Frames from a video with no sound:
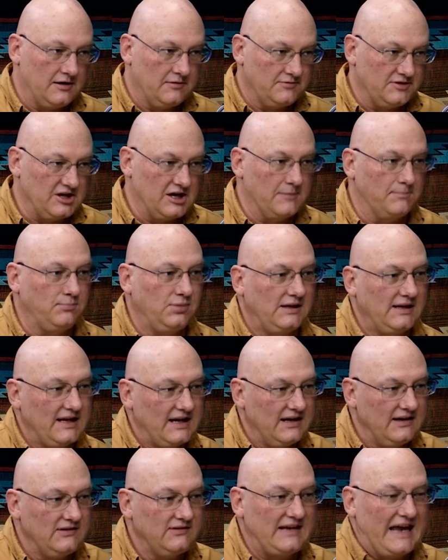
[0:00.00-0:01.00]
that are
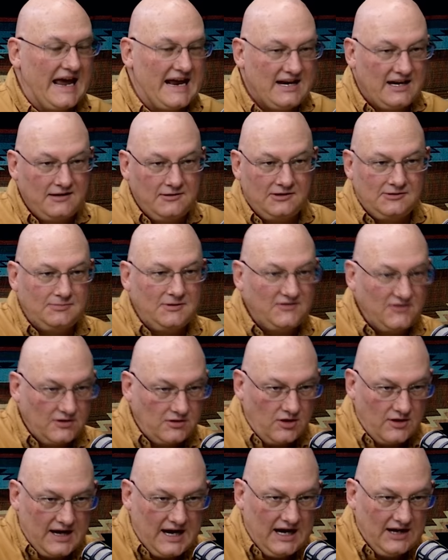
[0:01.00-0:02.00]
placed at a specific
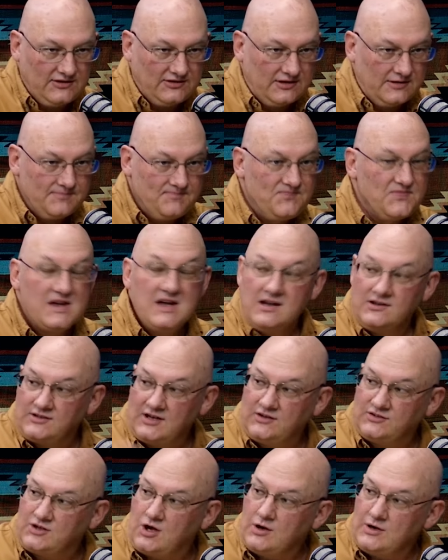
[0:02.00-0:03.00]
location so
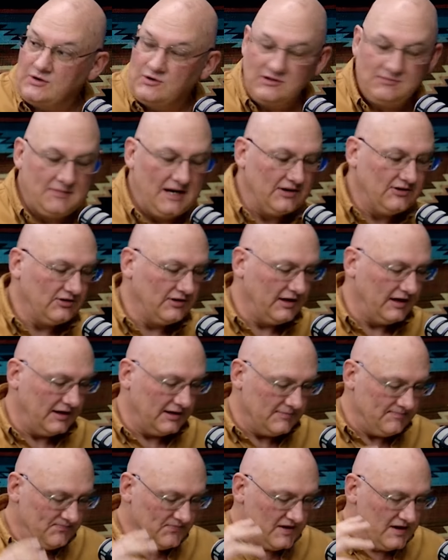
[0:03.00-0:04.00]
as cody was mentioning